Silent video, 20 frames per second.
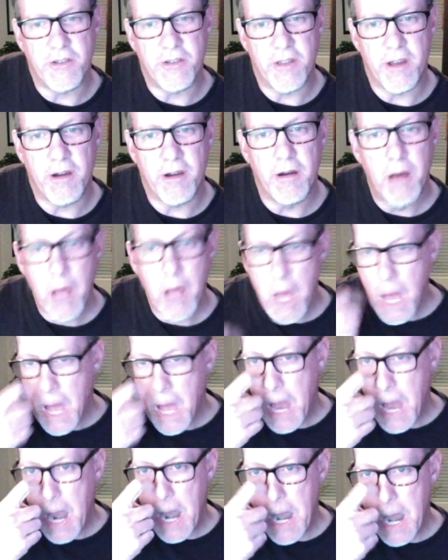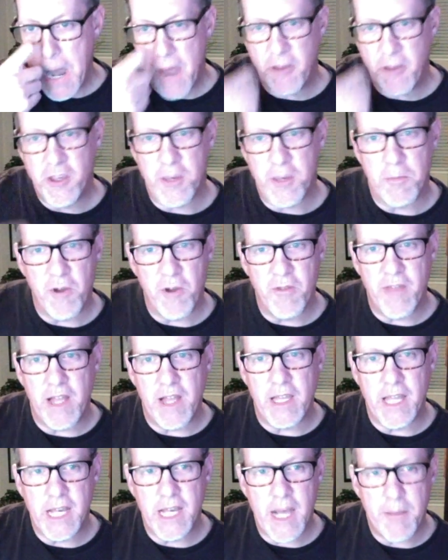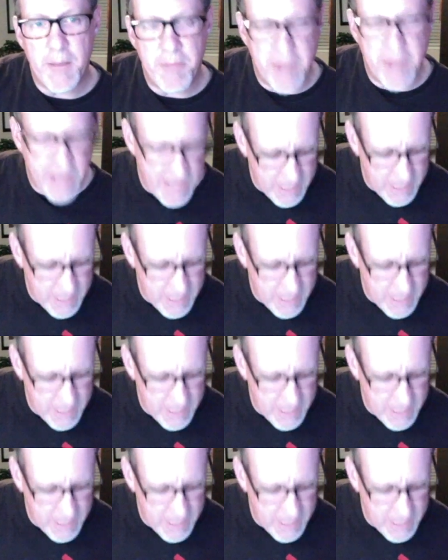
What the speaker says: though. Now you can move that lick up the neck